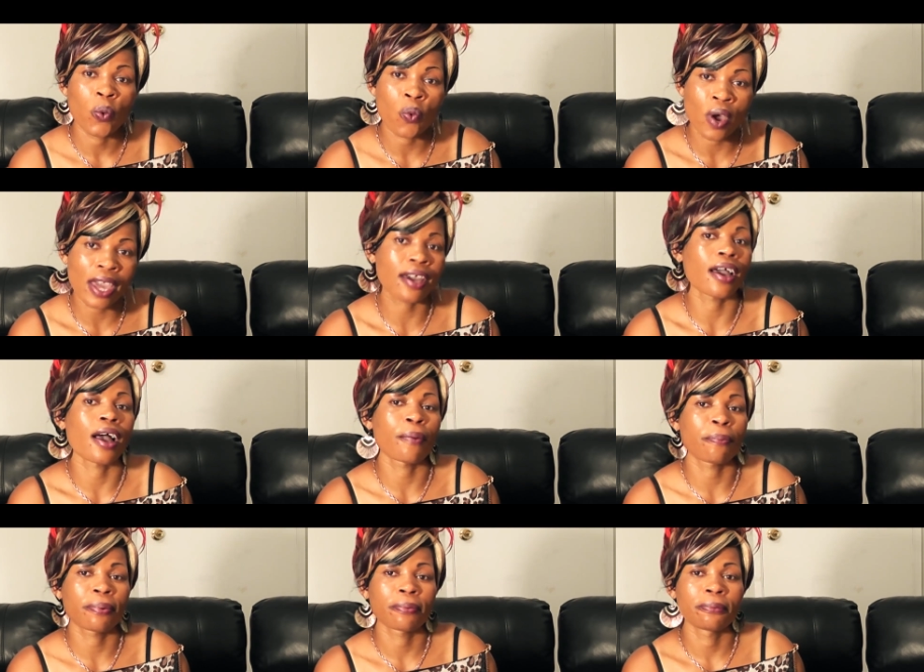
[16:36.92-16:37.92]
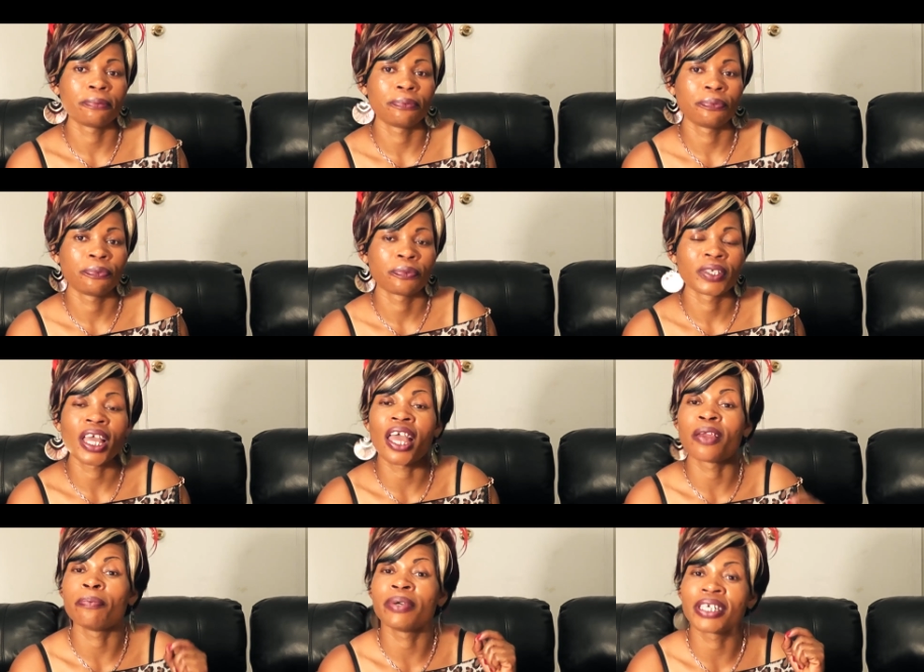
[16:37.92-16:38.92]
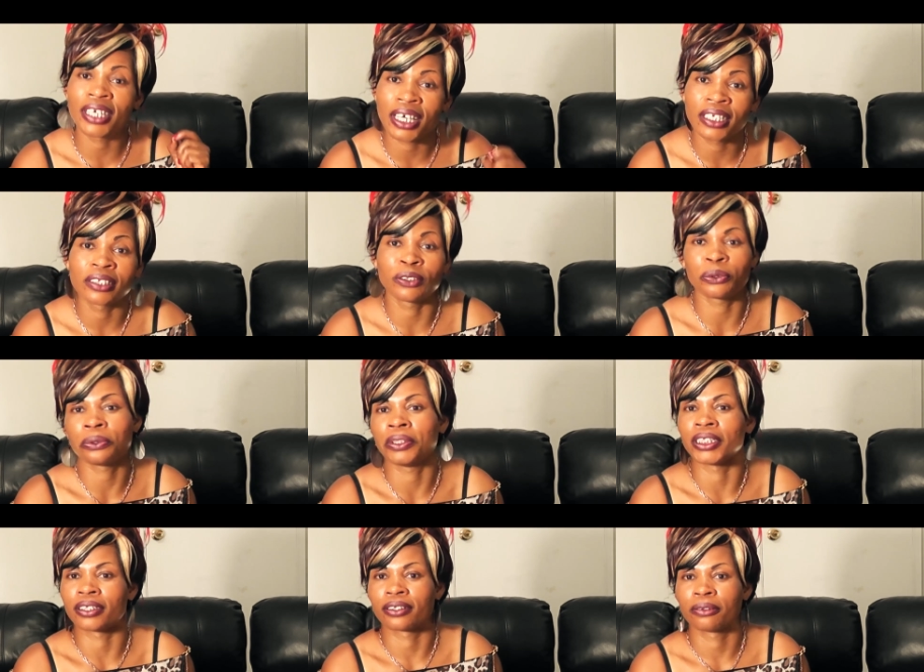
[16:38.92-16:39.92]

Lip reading: Wake up and begin doing.